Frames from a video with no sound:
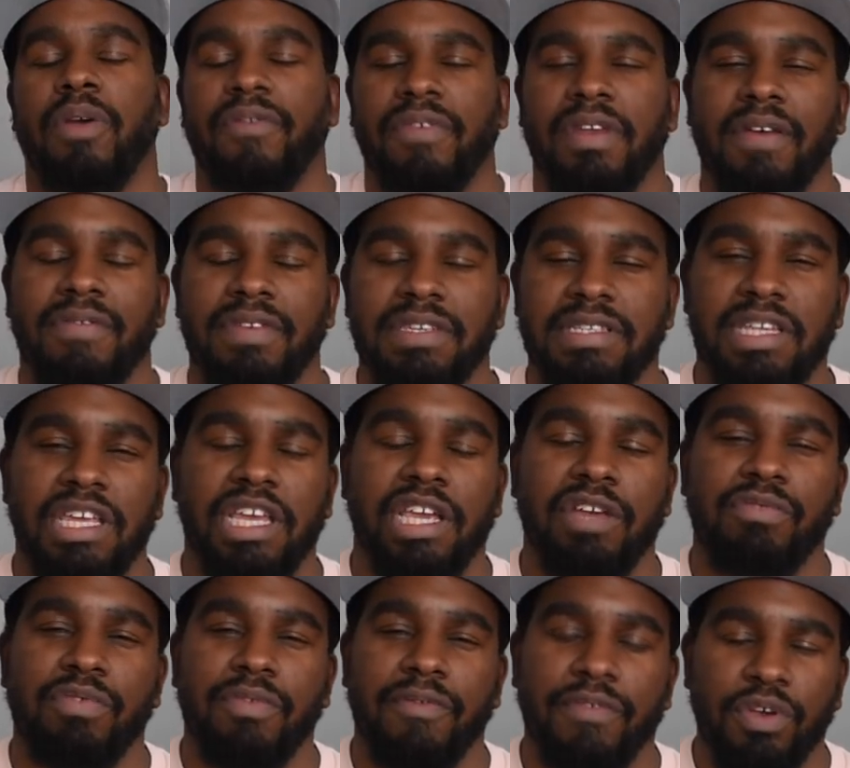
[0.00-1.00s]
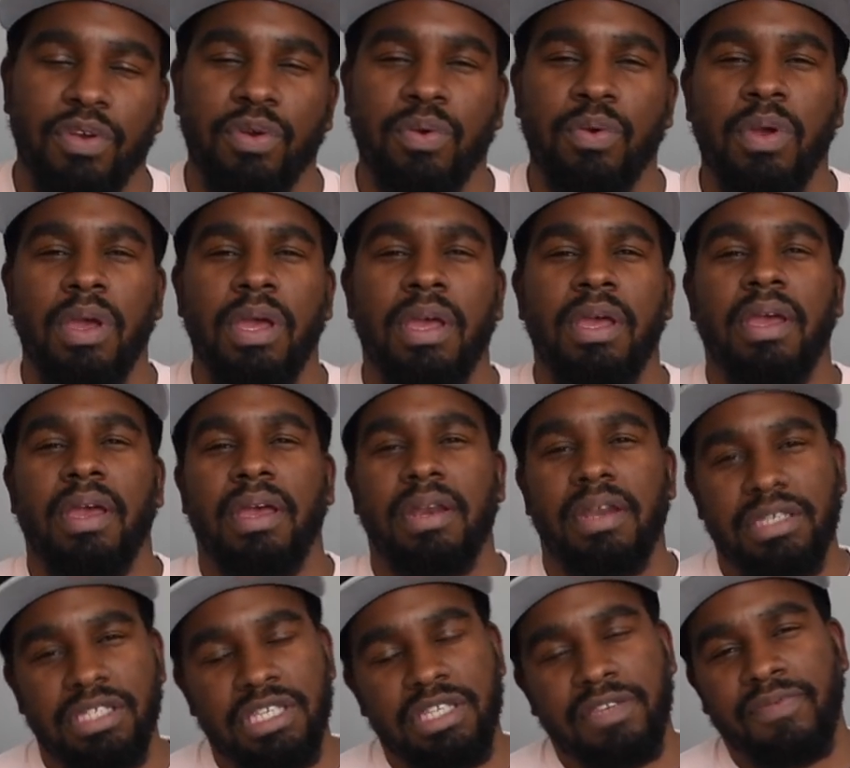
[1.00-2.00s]
with another sneaker review and
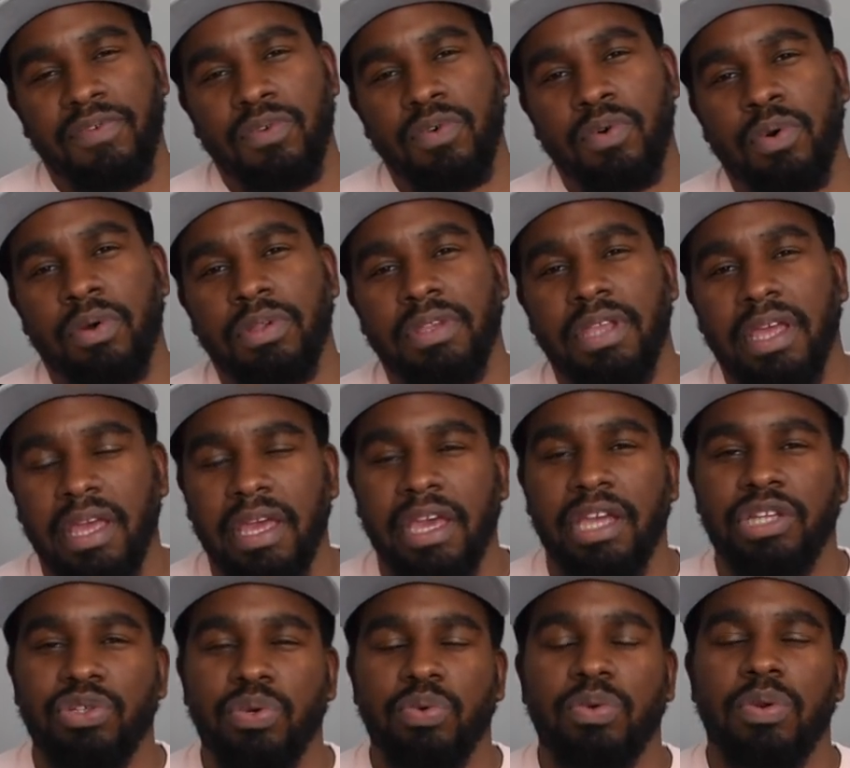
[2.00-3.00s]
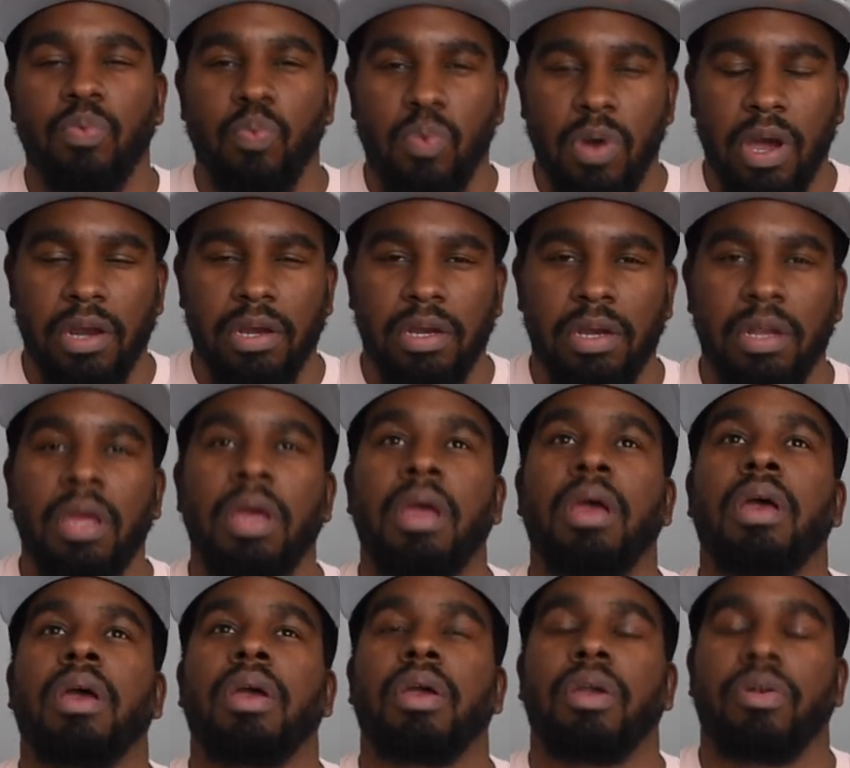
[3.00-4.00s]
this is for the Air Jordan 1
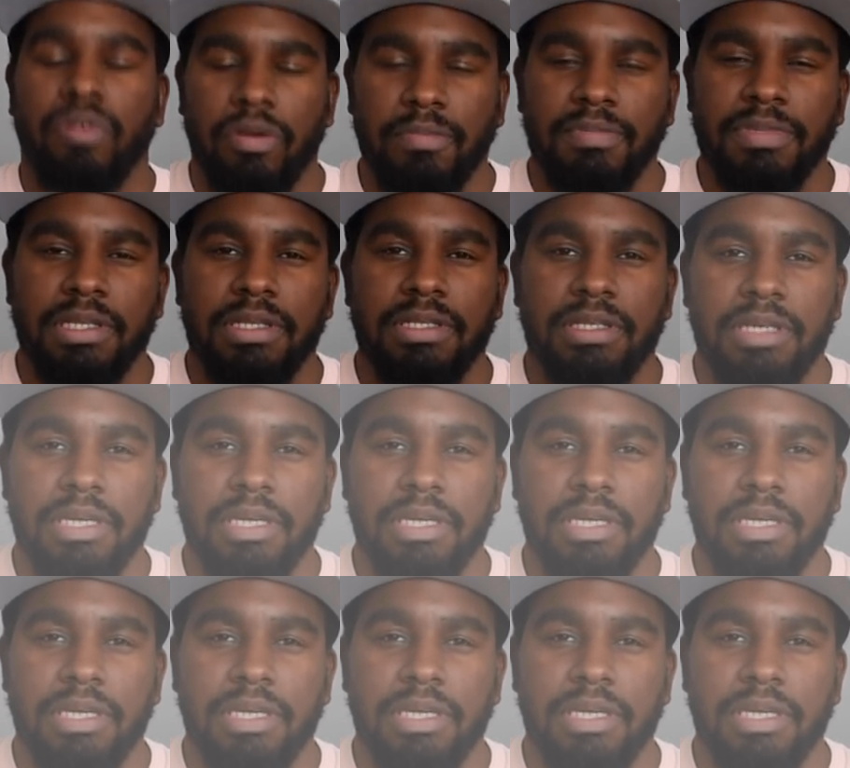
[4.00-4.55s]
Crimson